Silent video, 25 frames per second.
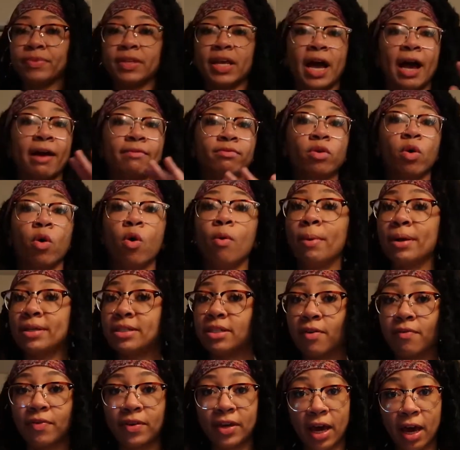I have to hold
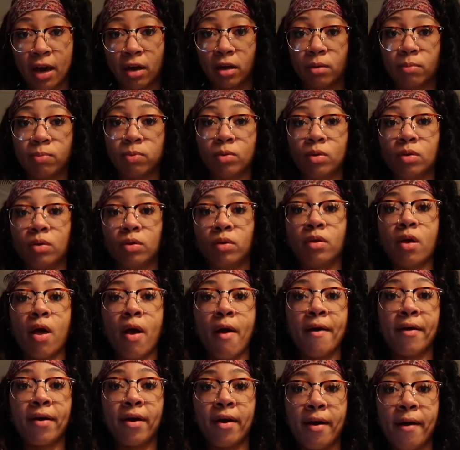myself accountable,
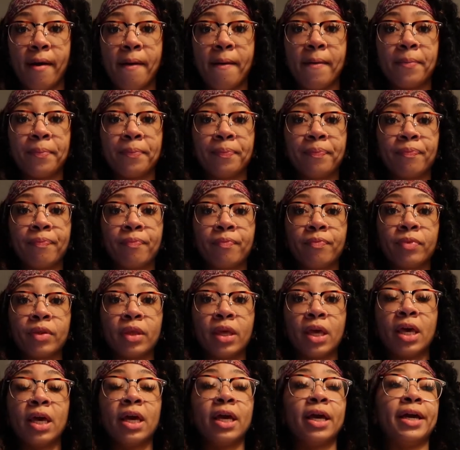okay?
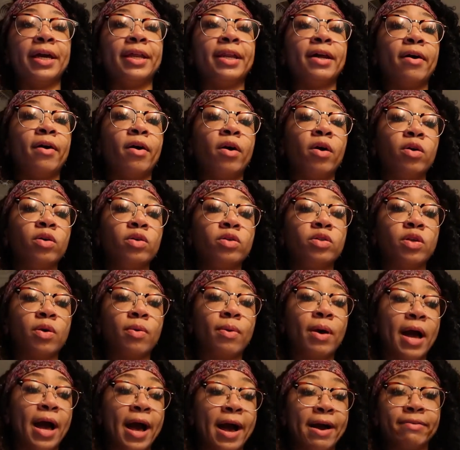And I also
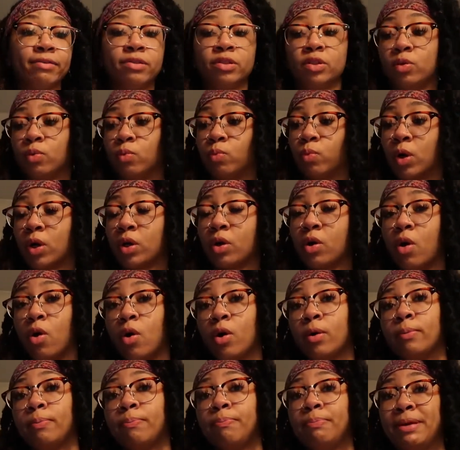have to work
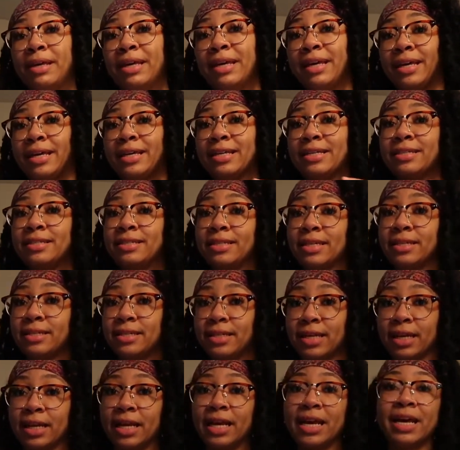on being
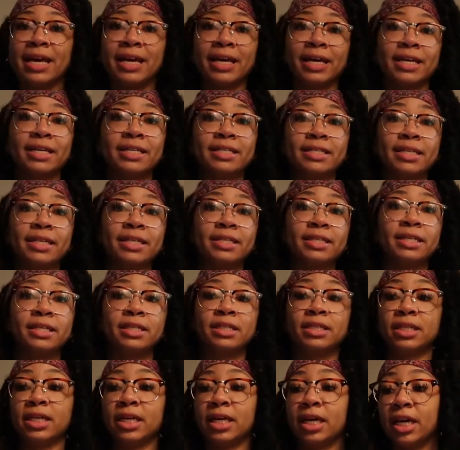consistent.
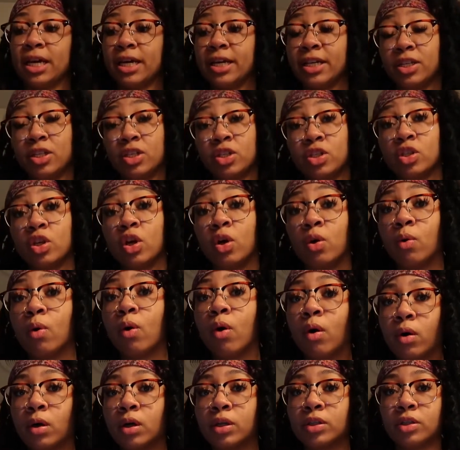Consistency is so
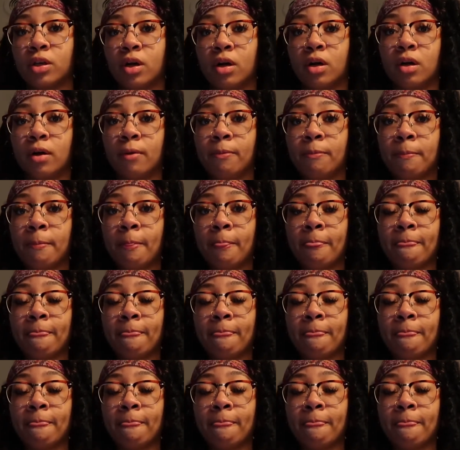hard, y'all.